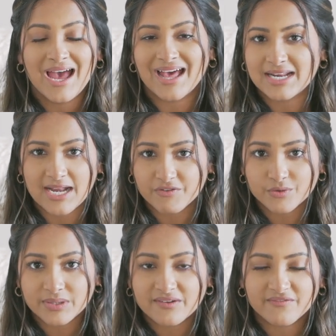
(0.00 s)
and I never
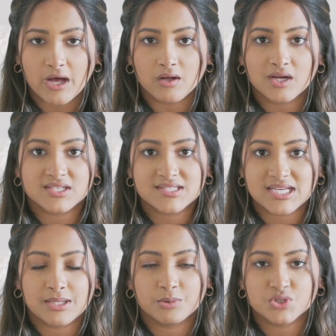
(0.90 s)
really felt
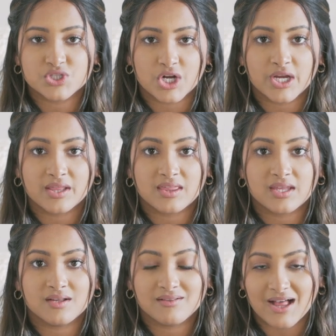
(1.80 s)
unstable during
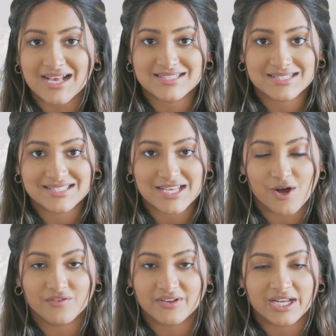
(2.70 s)
the class
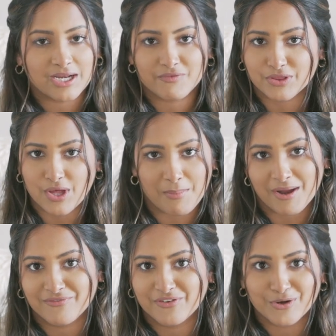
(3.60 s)
itself. Like I never never thought
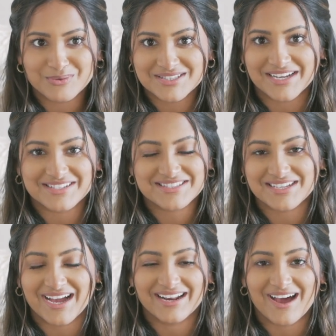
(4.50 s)
my foot was gonna
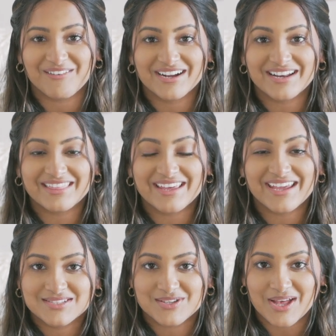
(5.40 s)
slide out or
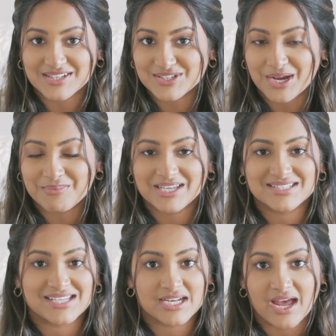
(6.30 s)
anything. So that's great
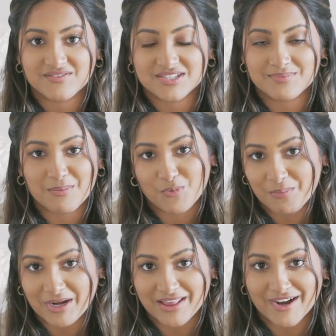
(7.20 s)
because I didn't have to spend
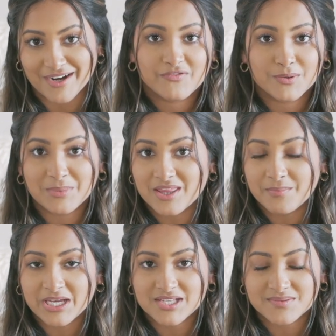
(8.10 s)
more money there. For me, the
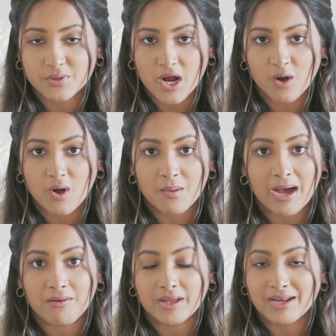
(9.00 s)
biggest pro
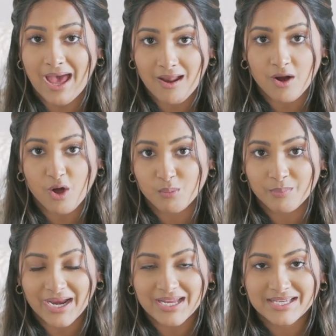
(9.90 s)
about an at-home
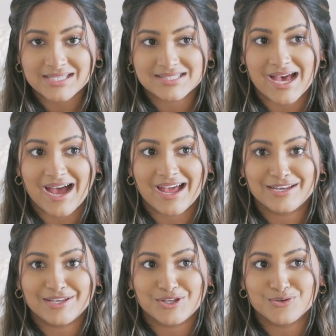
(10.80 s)
bike is that
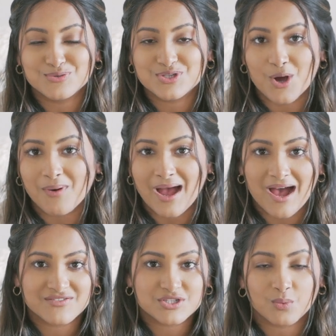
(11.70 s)
you don't
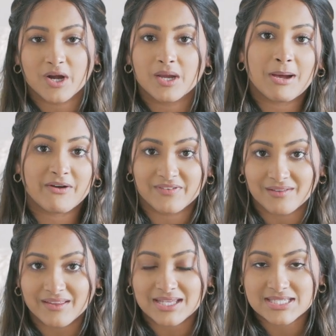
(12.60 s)
have to worry about
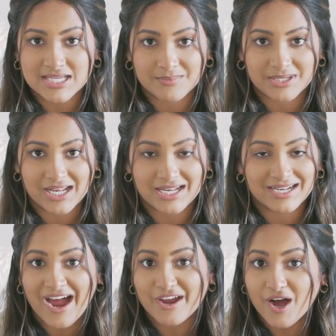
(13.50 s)
feeling
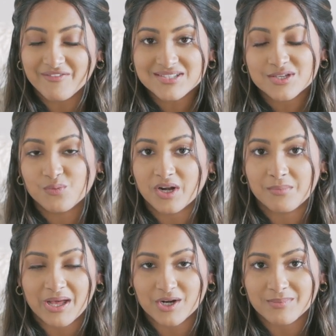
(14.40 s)
intimidated. I obviously
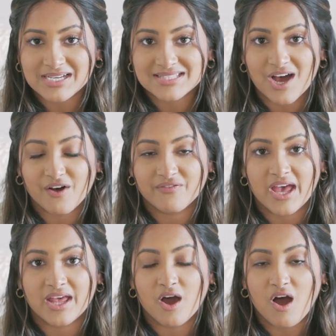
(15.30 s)
wanna better myself
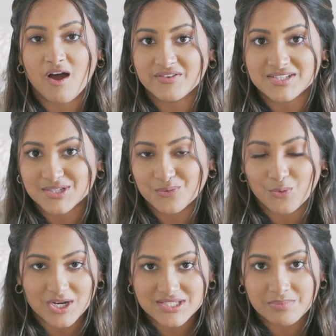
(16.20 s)
and obviously
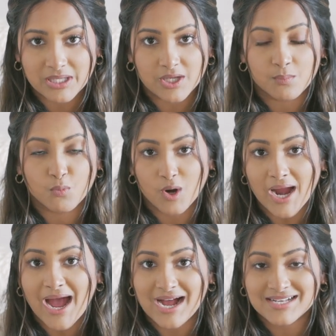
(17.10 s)
want to be
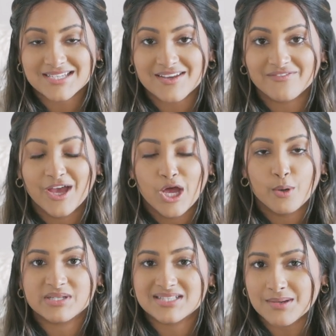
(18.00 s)
more active,
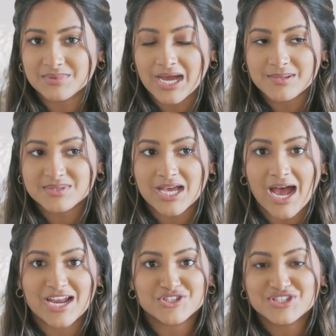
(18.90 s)
but sometimes
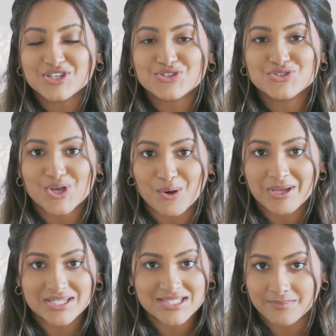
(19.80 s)
I just get so
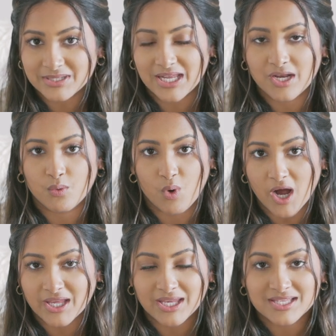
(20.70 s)
intimidated
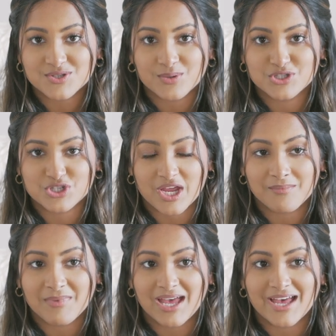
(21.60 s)
walking into a
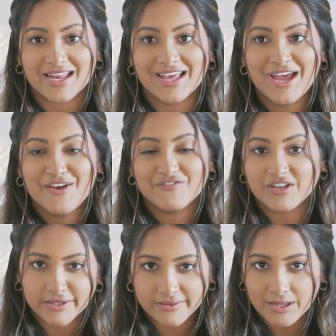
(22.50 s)
gym and
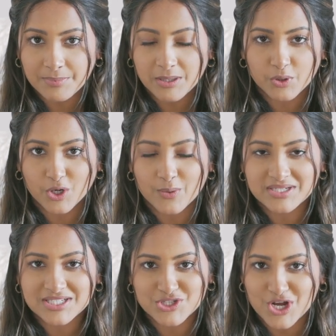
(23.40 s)
feeling like people are
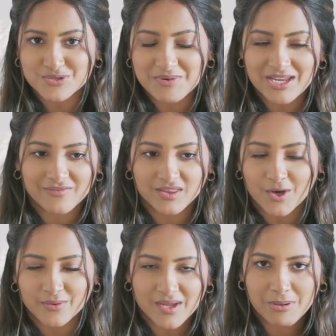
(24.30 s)
going to judge me even
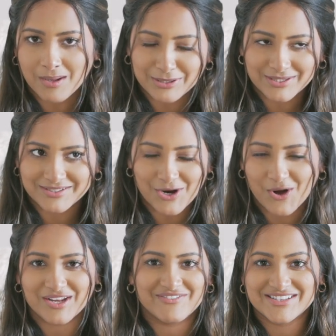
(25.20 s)
though they probably
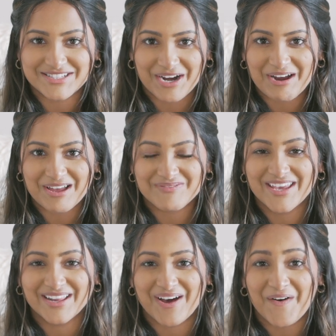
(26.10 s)
aren't even staring at
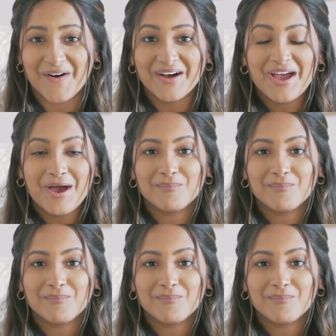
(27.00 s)
me at all.